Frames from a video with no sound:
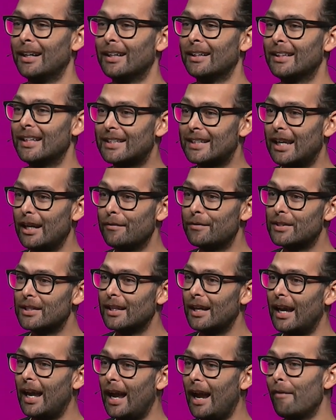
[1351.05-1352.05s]
This gives
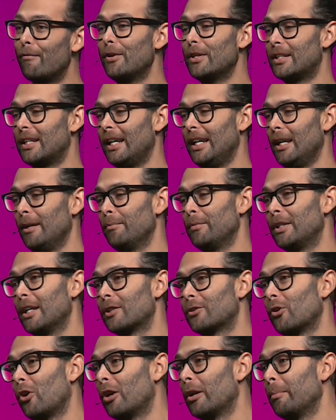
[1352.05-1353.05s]
every team the
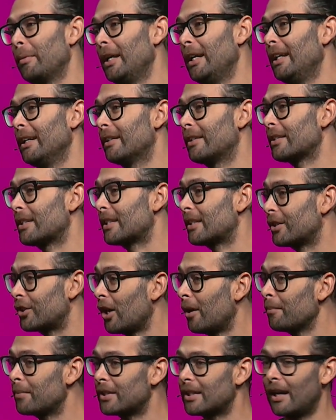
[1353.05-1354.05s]
autonomy to
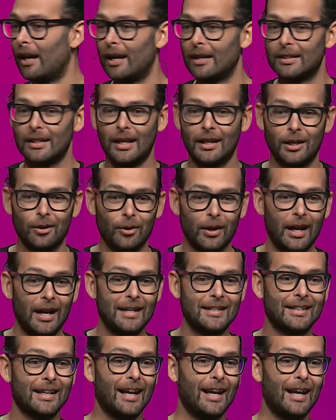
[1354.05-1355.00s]
jumpstart and create